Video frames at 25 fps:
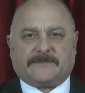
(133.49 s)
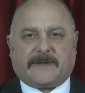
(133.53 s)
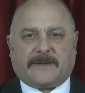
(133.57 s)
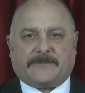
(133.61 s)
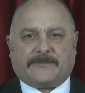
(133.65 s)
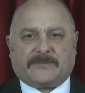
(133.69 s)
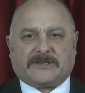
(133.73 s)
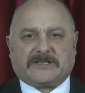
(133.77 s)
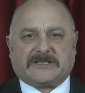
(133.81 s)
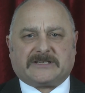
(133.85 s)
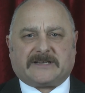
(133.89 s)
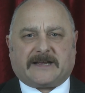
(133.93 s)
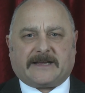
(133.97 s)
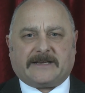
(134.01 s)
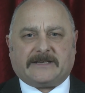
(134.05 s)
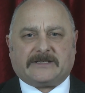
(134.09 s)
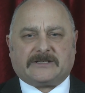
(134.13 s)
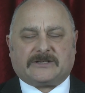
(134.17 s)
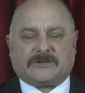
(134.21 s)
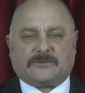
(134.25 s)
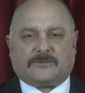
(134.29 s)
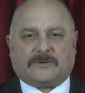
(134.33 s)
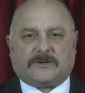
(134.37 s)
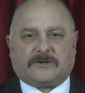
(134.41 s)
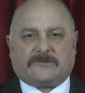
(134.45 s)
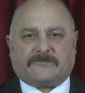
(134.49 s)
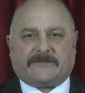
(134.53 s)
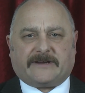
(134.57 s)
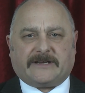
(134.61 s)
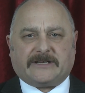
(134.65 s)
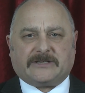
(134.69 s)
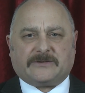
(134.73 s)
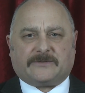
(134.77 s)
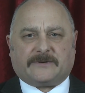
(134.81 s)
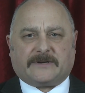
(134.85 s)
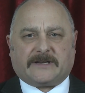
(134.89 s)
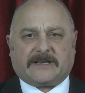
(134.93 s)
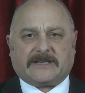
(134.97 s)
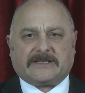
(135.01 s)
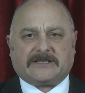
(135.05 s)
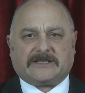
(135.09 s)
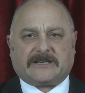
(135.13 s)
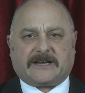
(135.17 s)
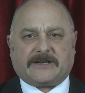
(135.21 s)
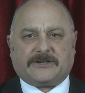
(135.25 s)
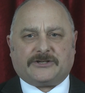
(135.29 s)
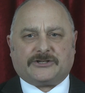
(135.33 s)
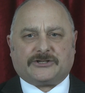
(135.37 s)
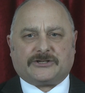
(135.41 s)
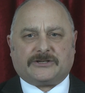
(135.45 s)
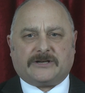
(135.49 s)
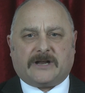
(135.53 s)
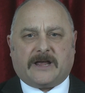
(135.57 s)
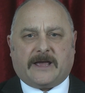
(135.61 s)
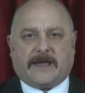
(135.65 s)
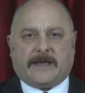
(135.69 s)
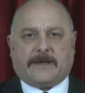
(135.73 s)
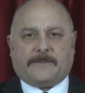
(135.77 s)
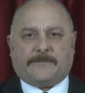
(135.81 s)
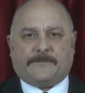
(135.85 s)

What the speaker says: member states to agree to an extension,